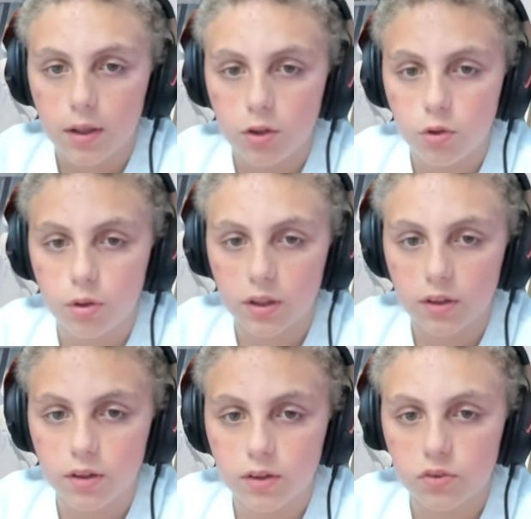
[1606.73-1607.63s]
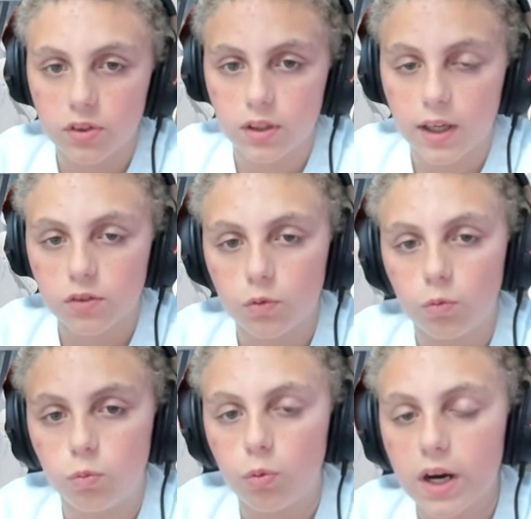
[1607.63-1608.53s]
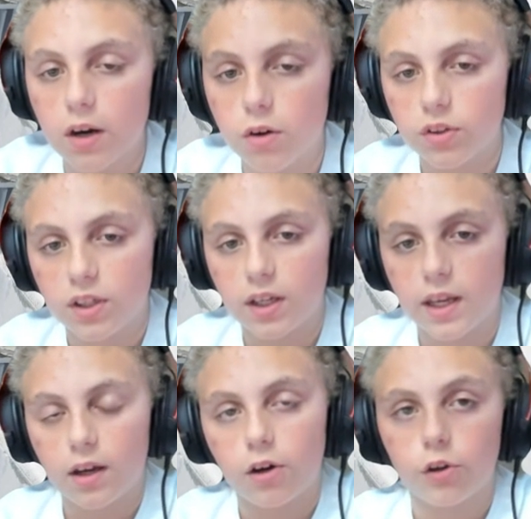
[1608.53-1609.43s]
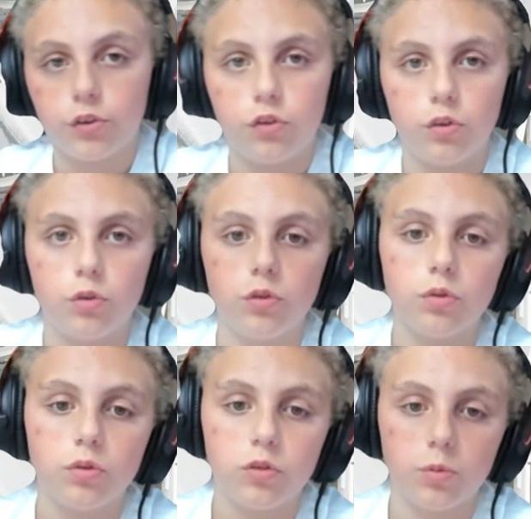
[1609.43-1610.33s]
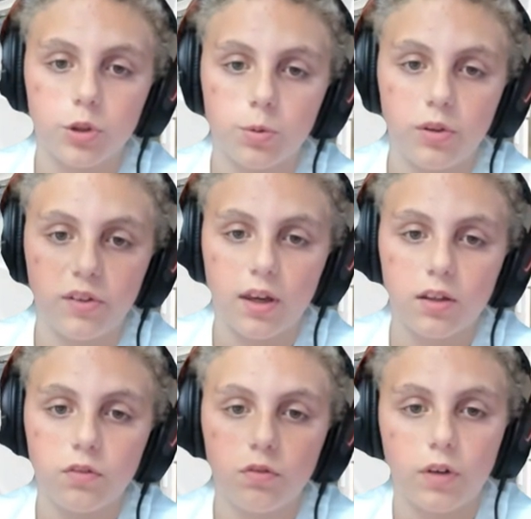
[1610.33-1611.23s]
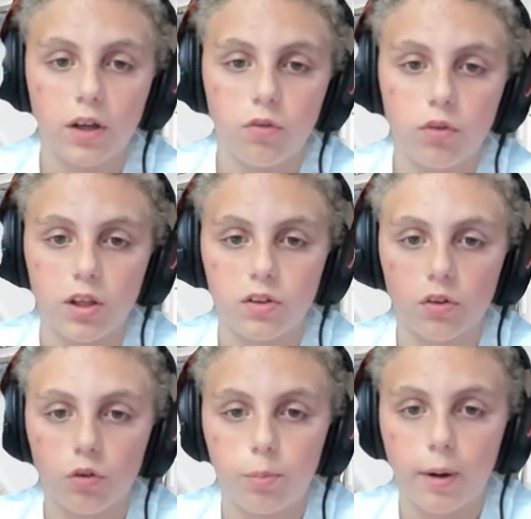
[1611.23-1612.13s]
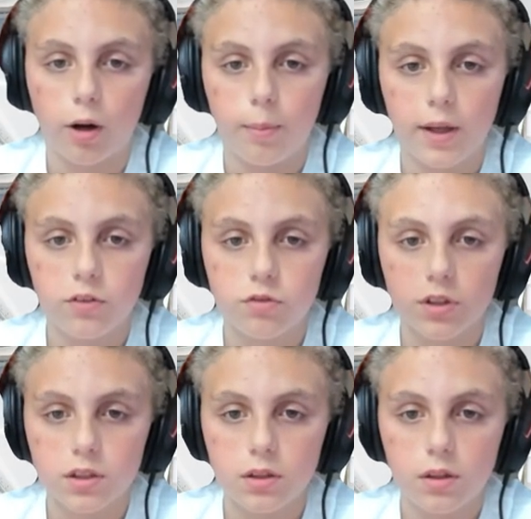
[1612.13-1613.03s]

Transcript: You can select where the altitude switch will take it via radar or barometric,